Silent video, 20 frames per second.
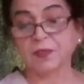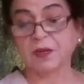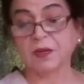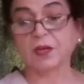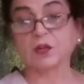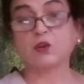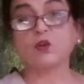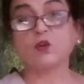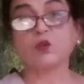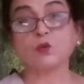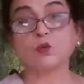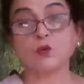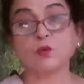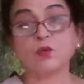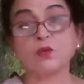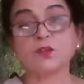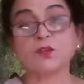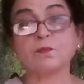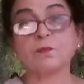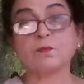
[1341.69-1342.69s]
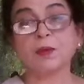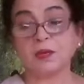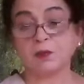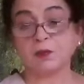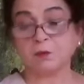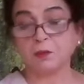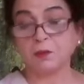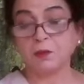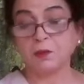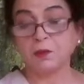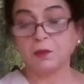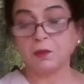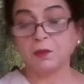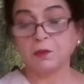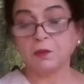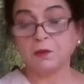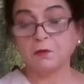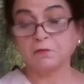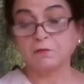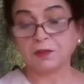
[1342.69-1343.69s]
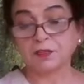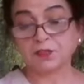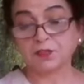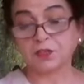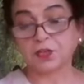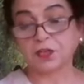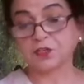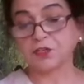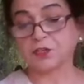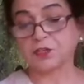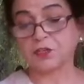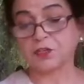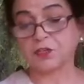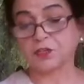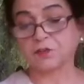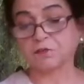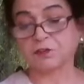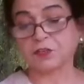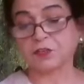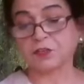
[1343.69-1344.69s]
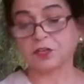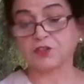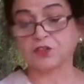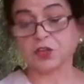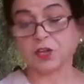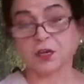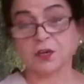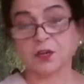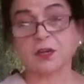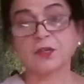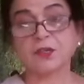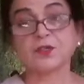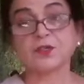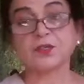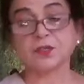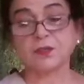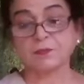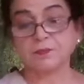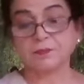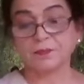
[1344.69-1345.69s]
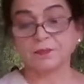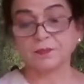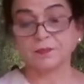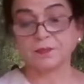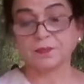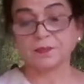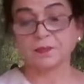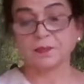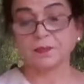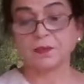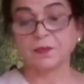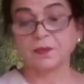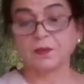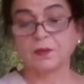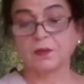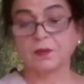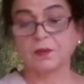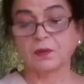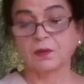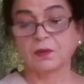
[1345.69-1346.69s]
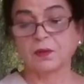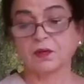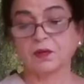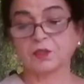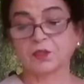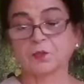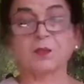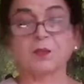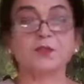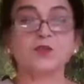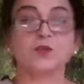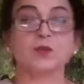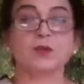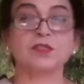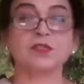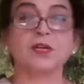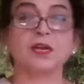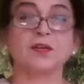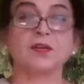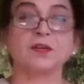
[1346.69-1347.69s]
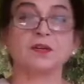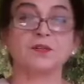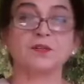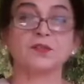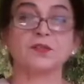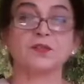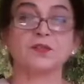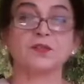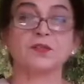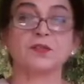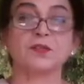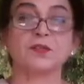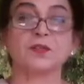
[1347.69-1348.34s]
are gross manifestations of the chakras or spiritual centers,